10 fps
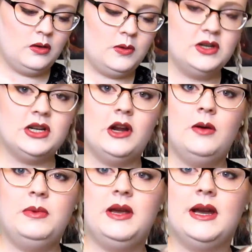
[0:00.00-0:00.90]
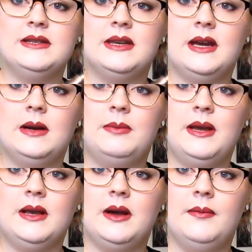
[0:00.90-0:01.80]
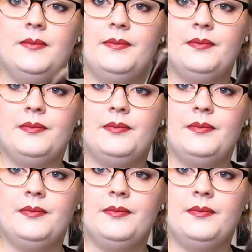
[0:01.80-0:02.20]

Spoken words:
which I hope you guys can kind of pick up.